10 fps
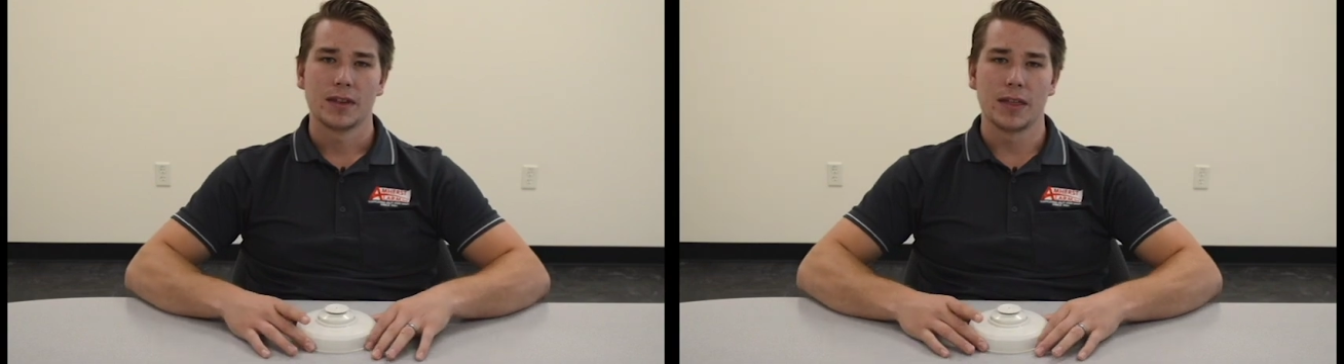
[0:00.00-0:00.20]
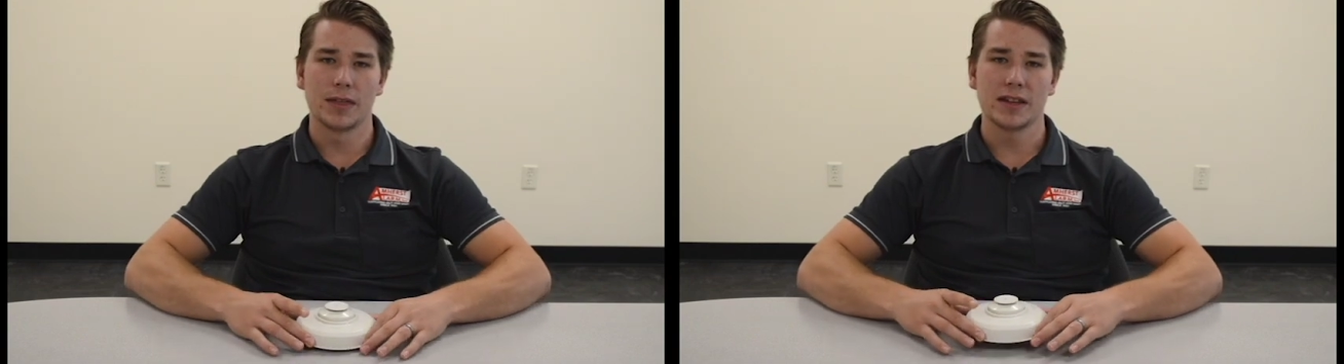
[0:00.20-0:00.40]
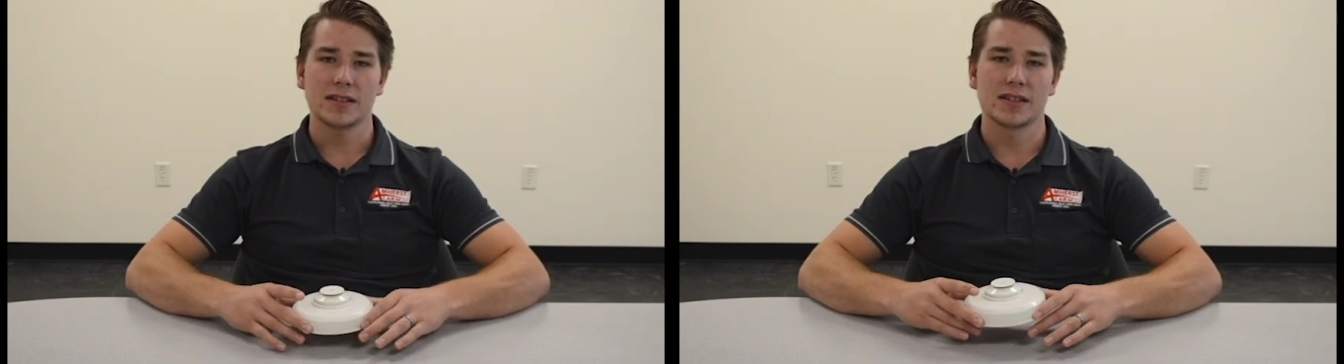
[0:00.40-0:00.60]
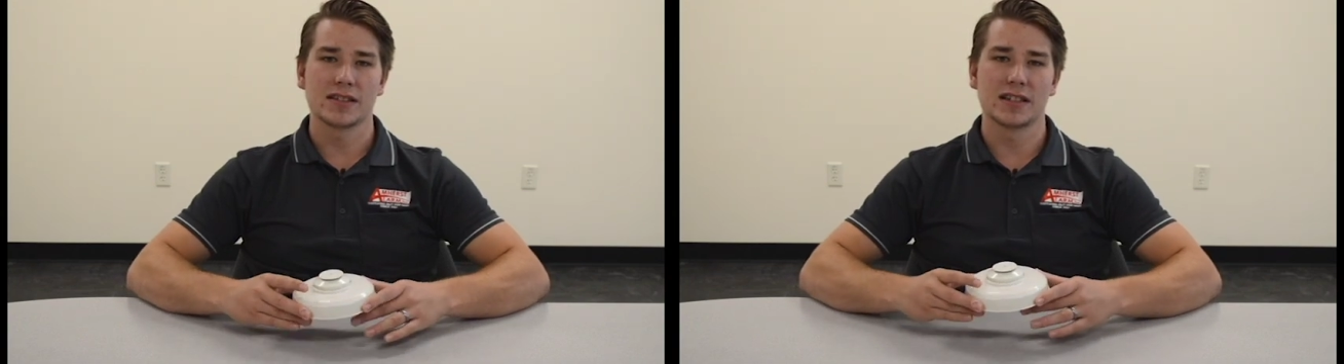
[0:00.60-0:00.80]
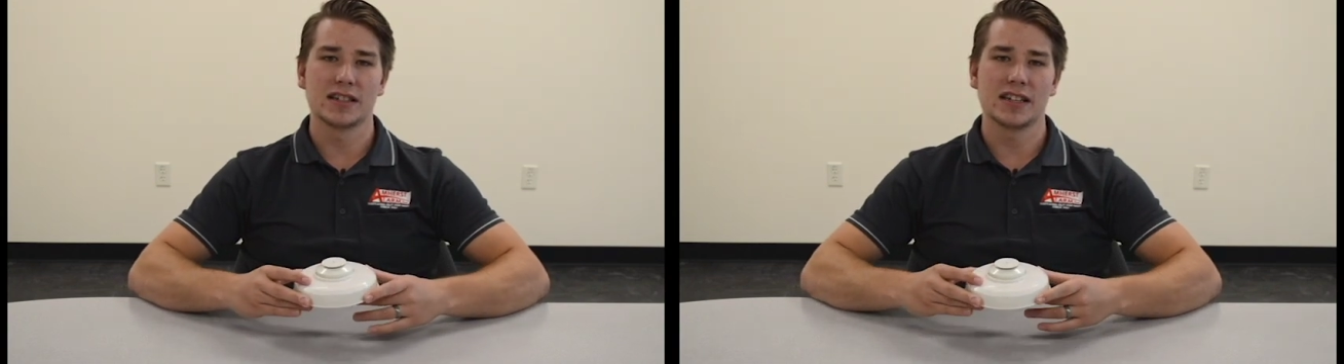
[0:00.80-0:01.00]
This
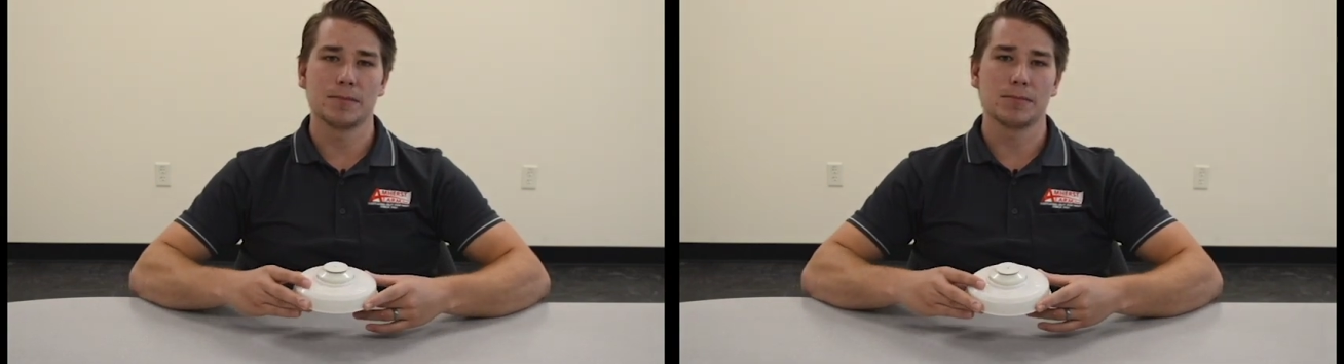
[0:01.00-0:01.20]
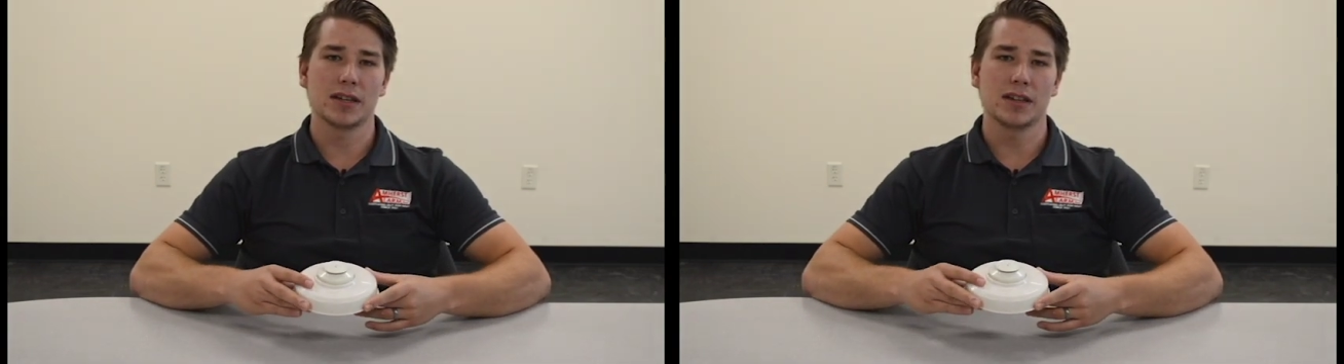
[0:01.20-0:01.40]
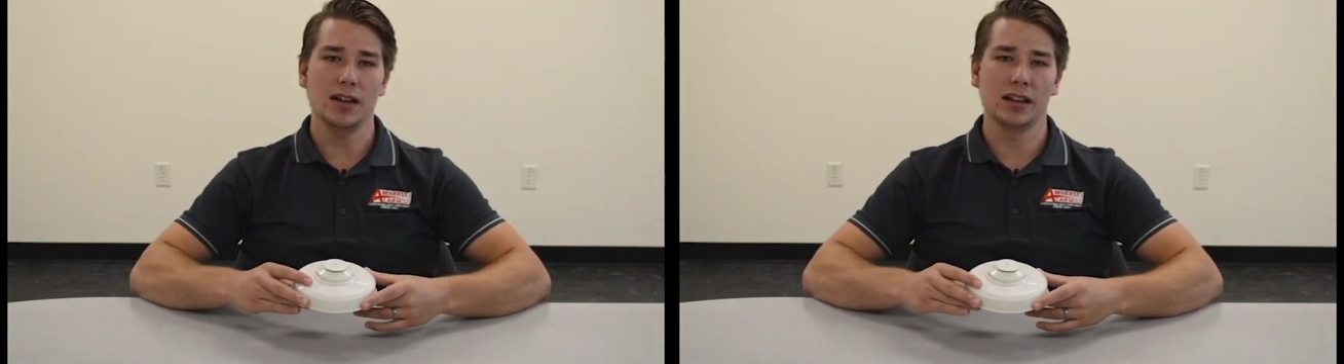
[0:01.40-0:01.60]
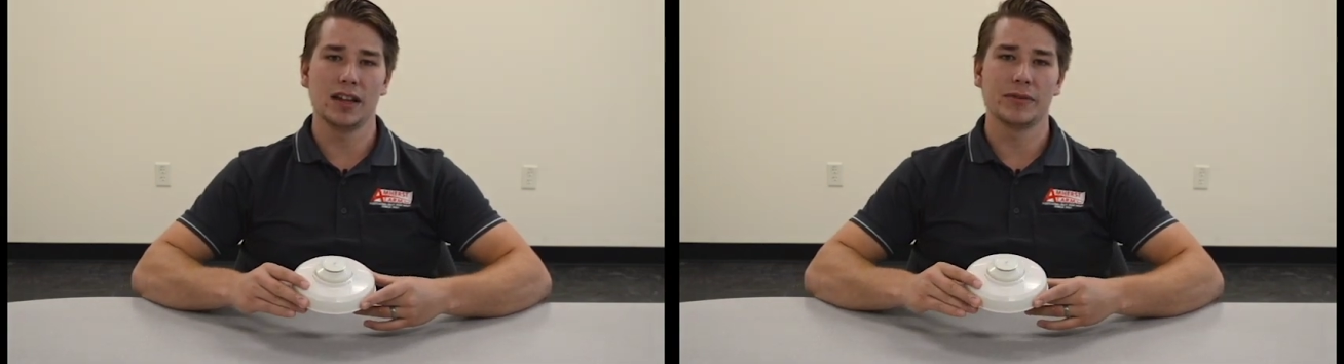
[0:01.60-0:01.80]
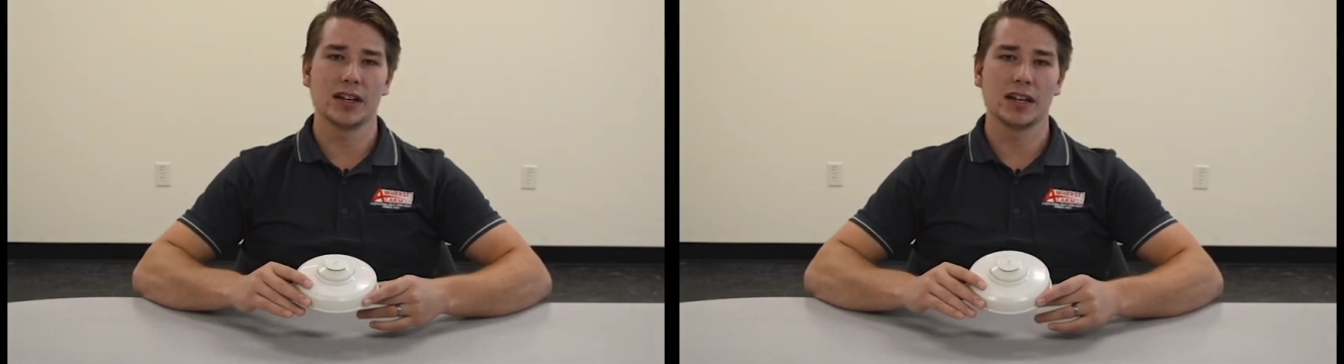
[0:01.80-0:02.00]
is the
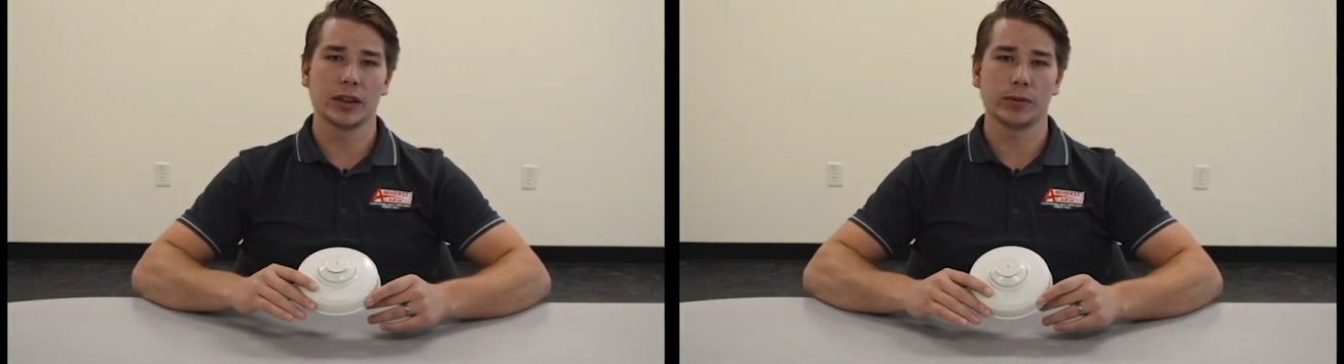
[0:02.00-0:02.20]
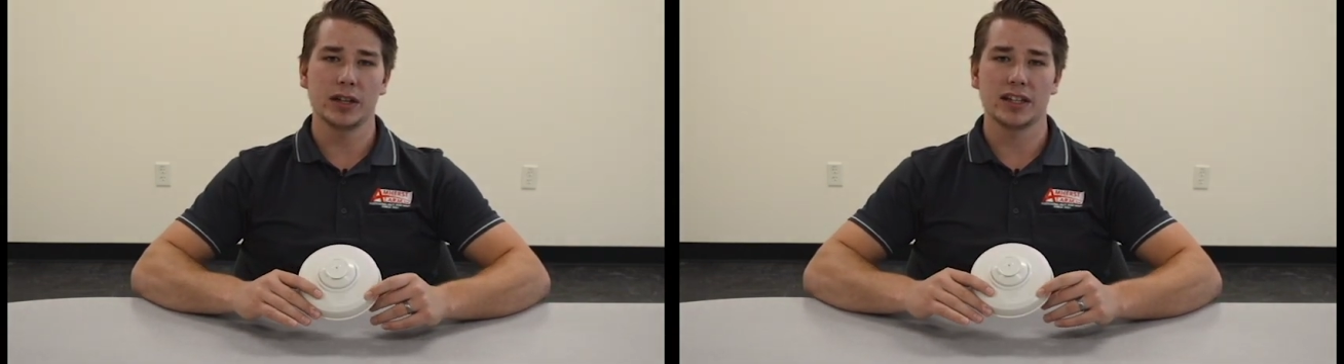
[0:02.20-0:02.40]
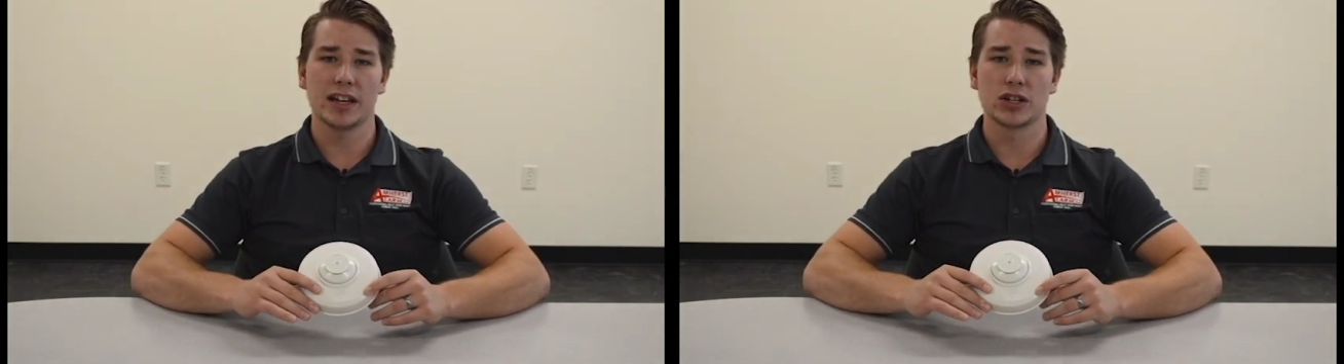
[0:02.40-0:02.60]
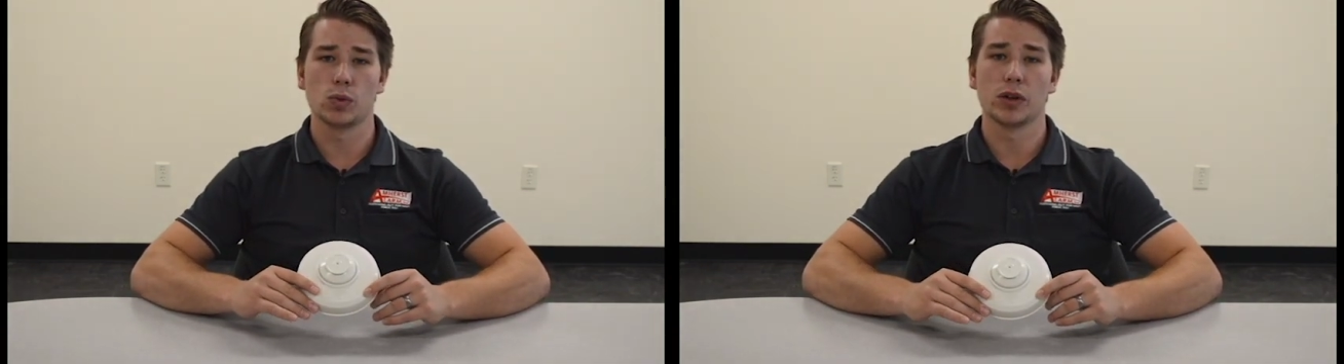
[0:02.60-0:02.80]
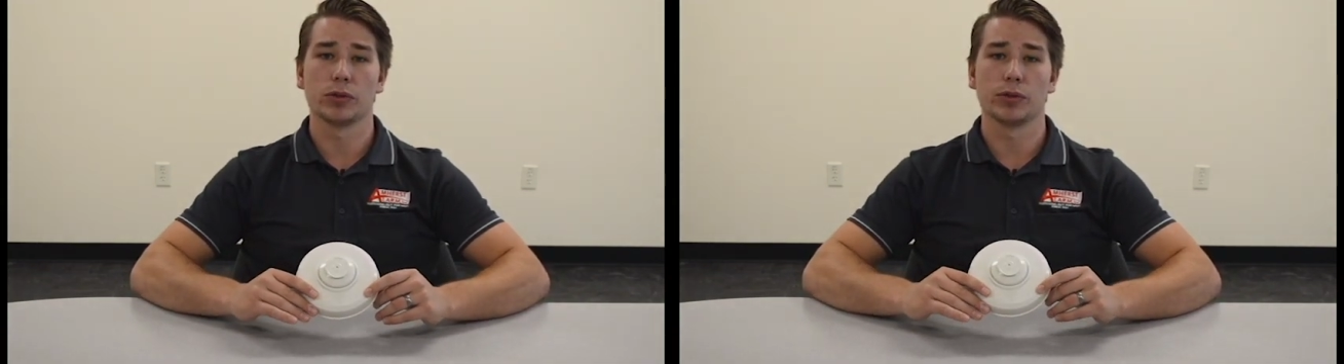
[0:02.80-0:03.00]

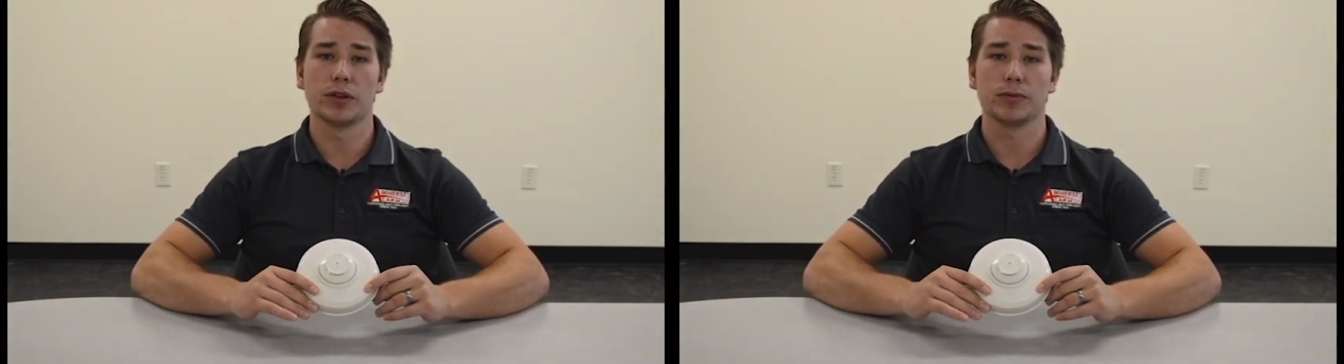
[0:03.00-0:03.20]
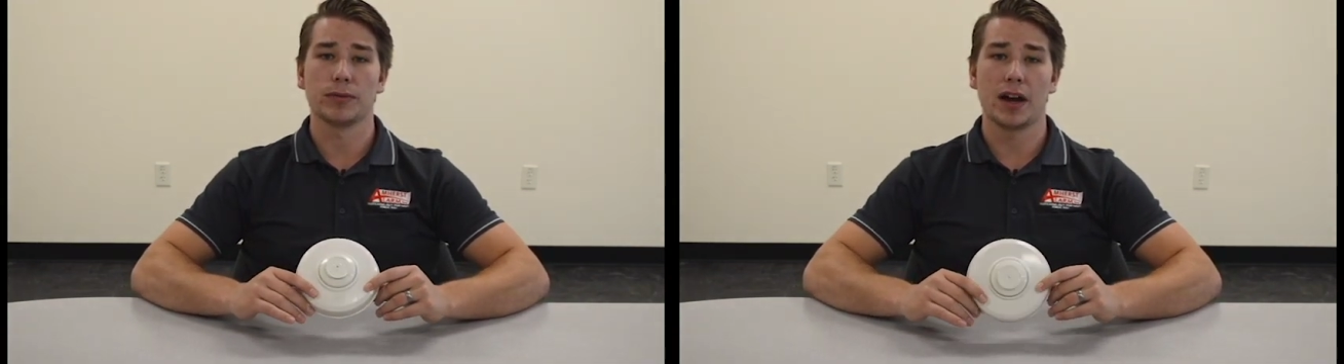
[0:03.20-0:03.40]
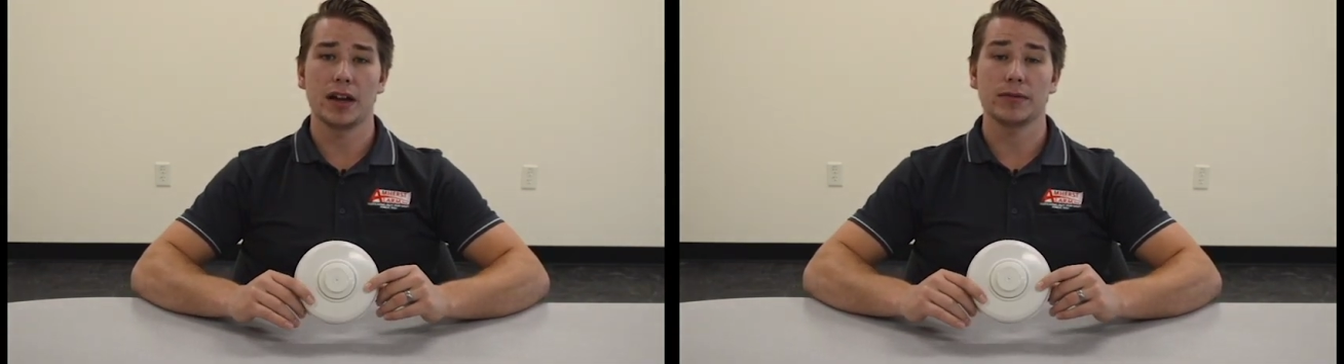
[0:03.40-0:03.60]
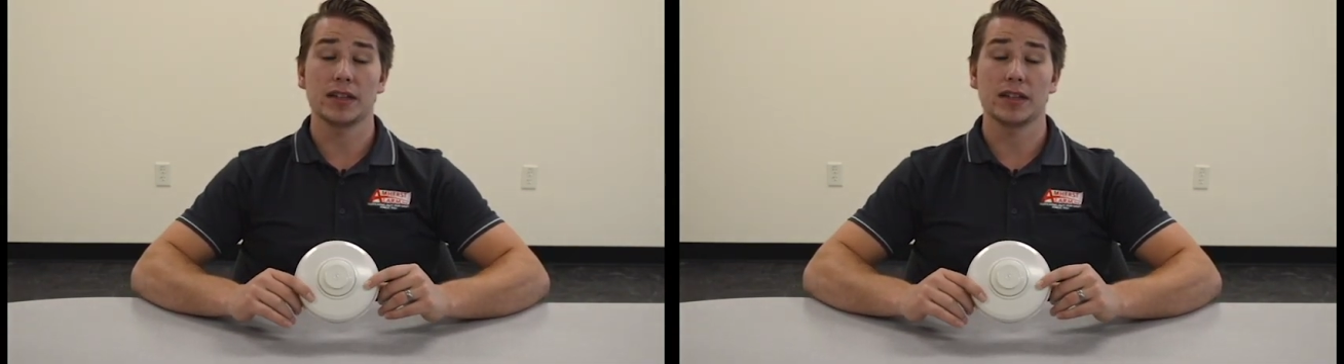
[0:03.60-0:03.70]
DMP-1183-135